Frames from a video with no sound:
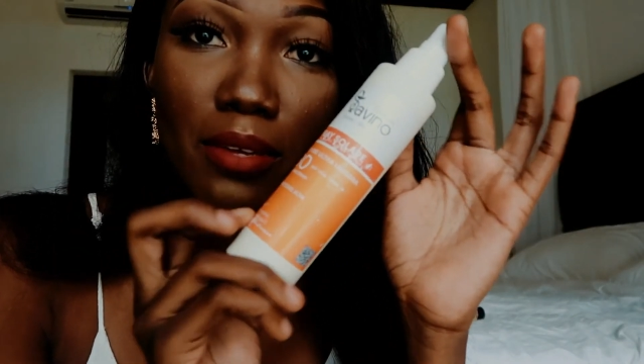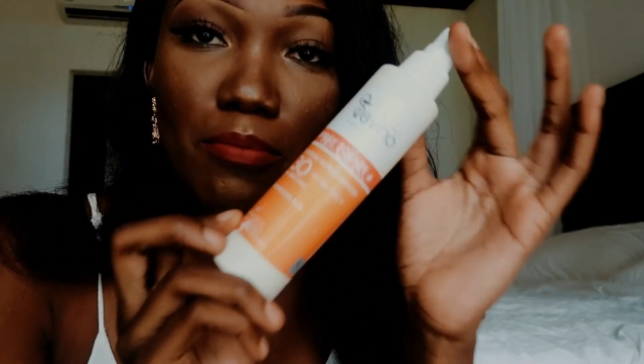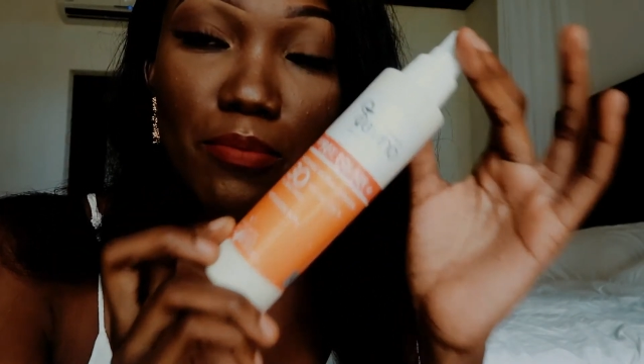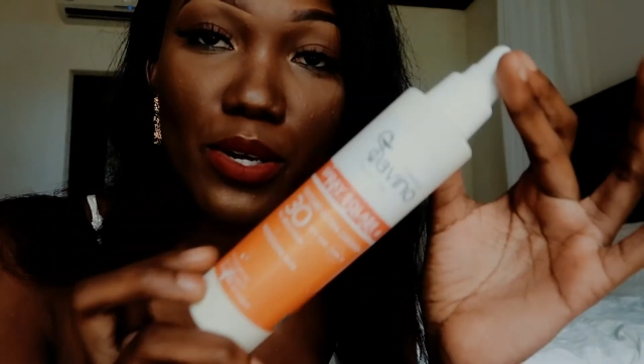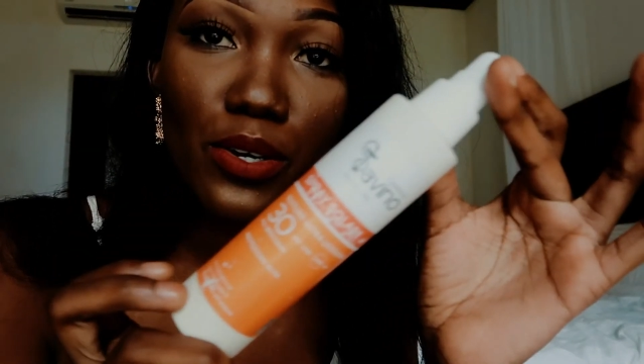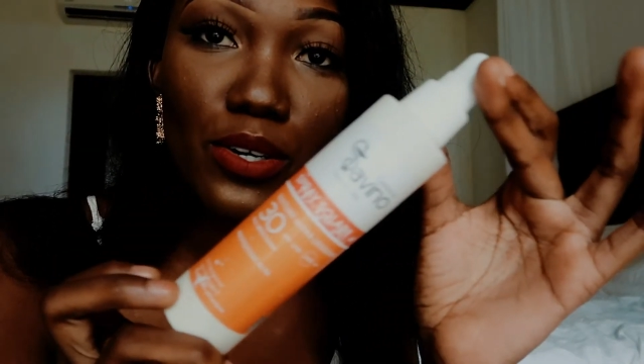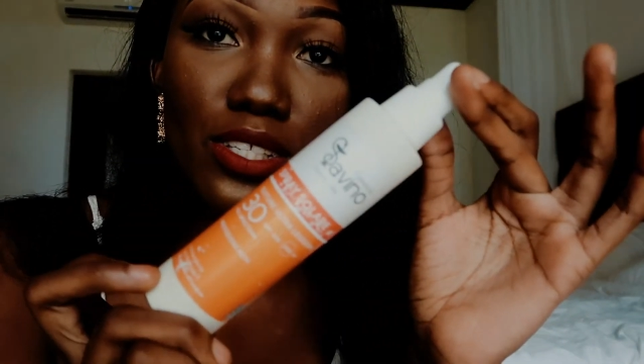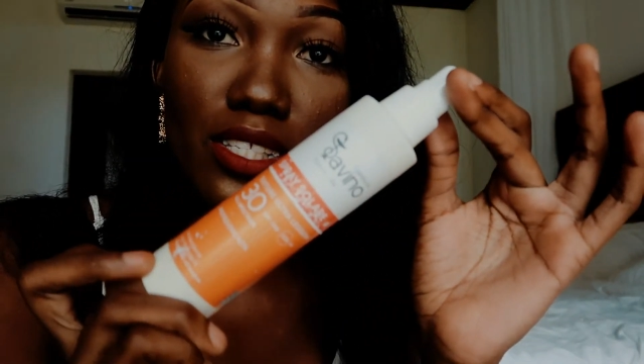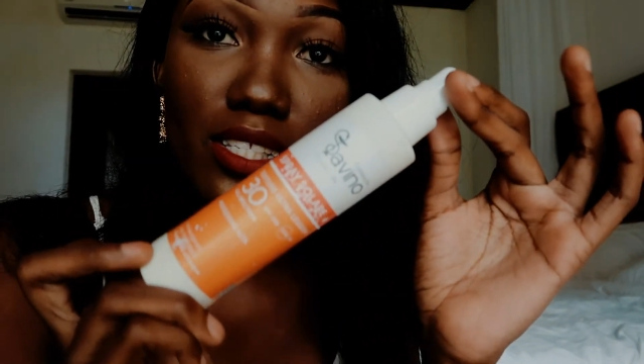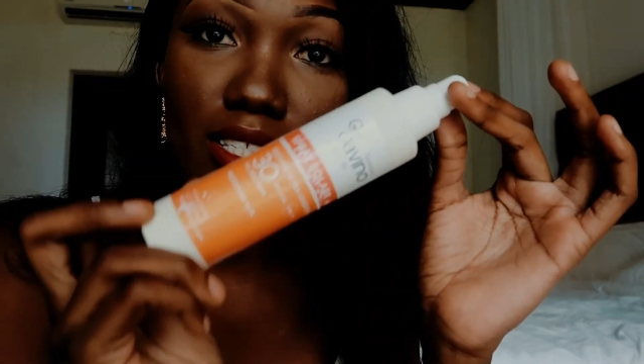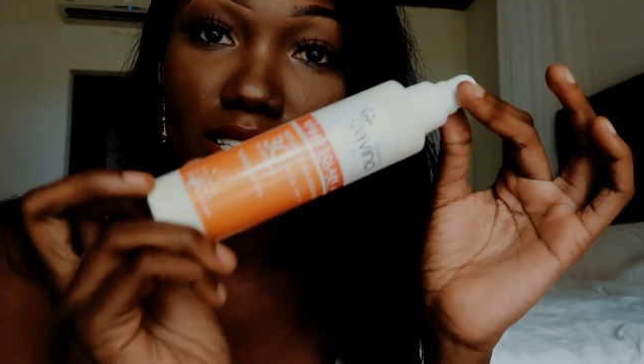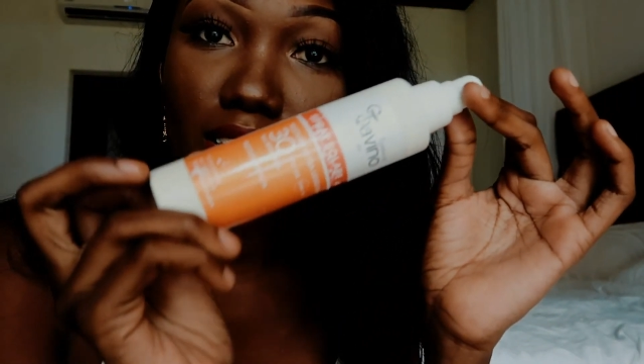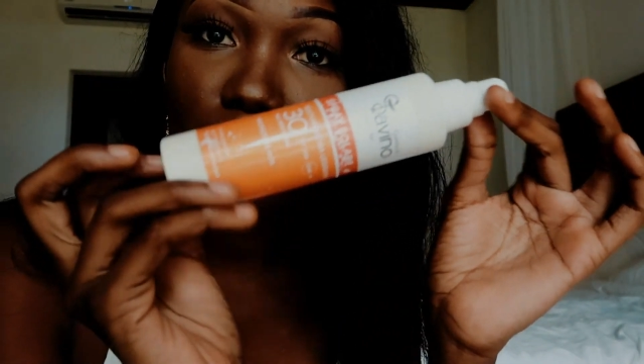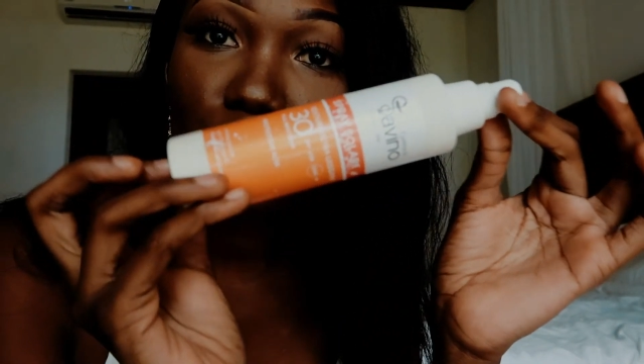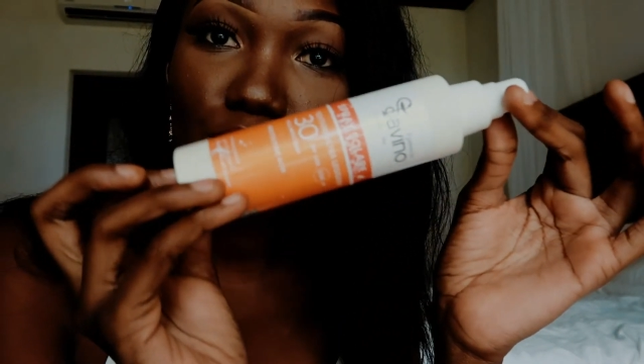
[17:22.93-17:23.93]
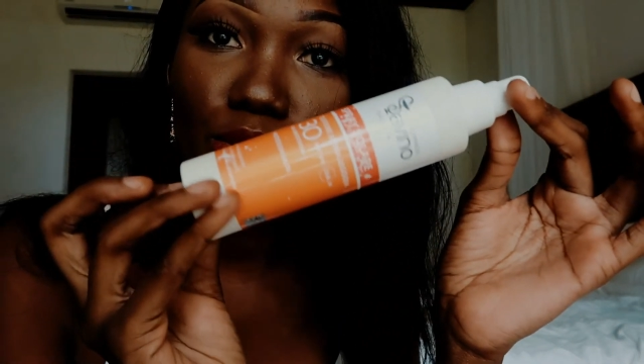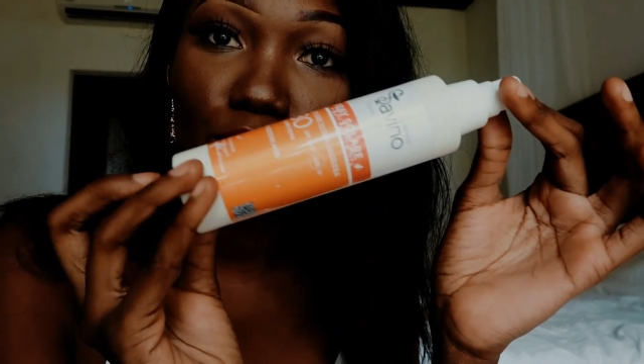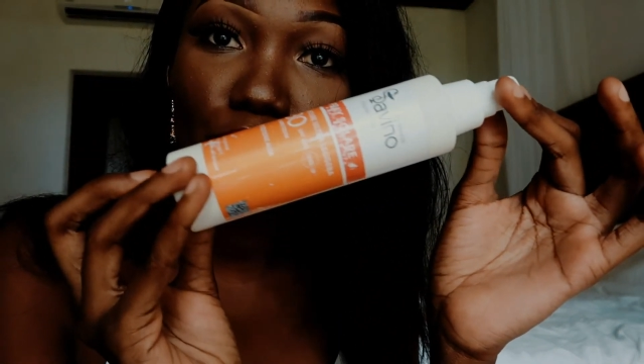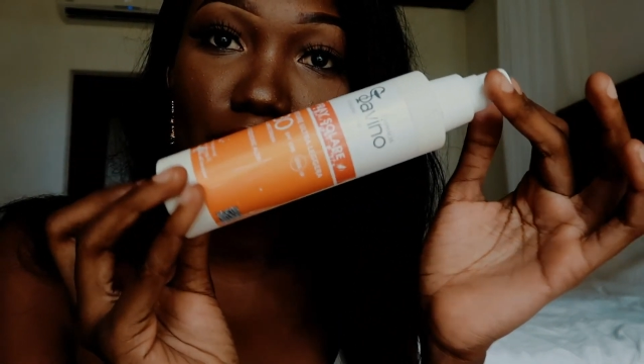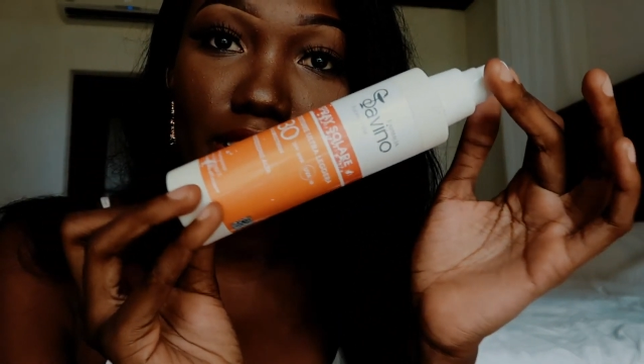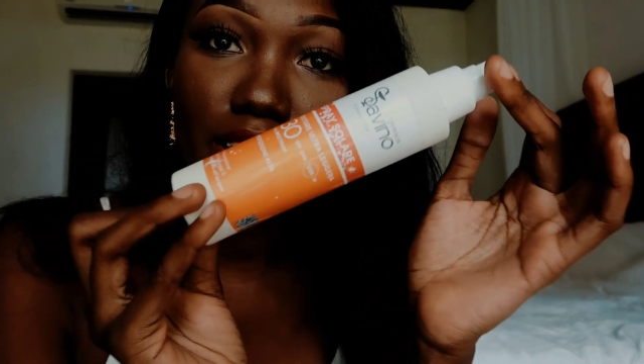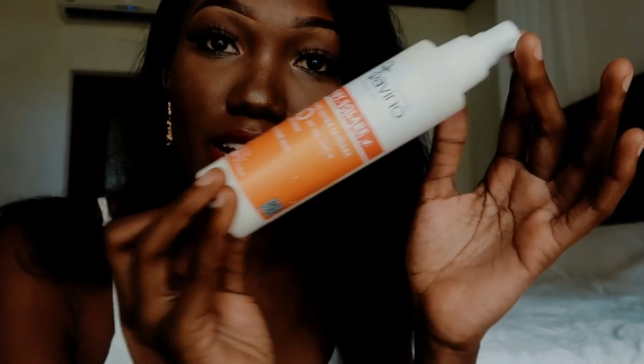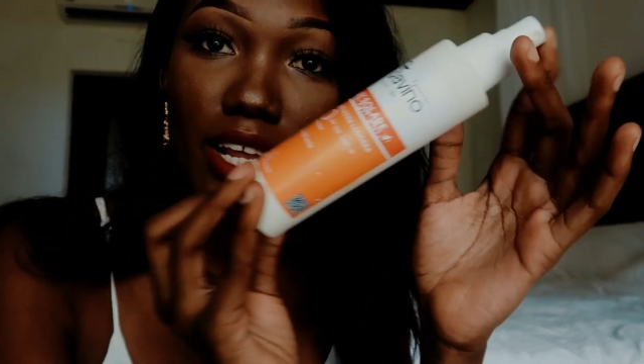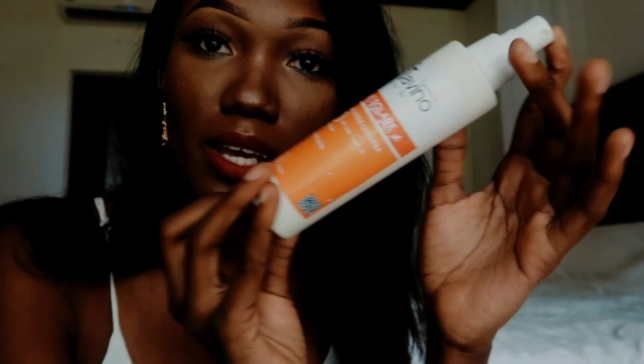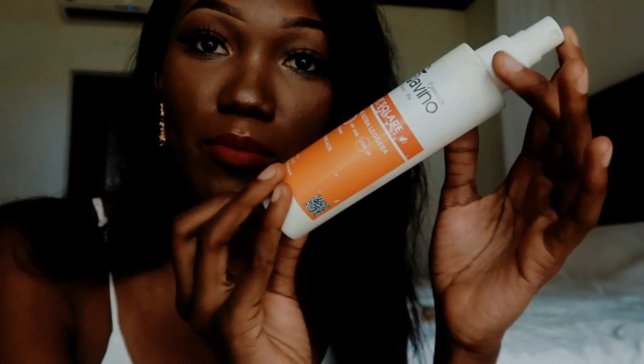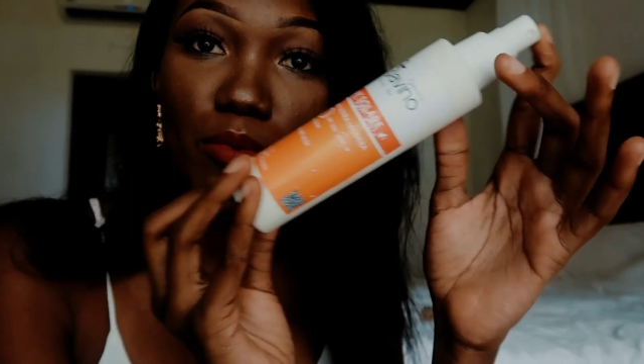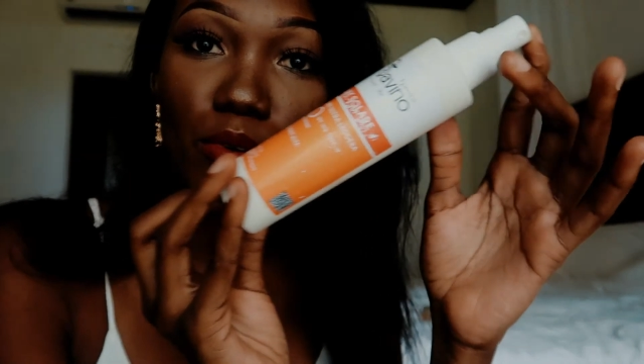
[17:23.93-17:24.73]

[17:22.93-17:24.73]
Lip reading: because it's hot and I'm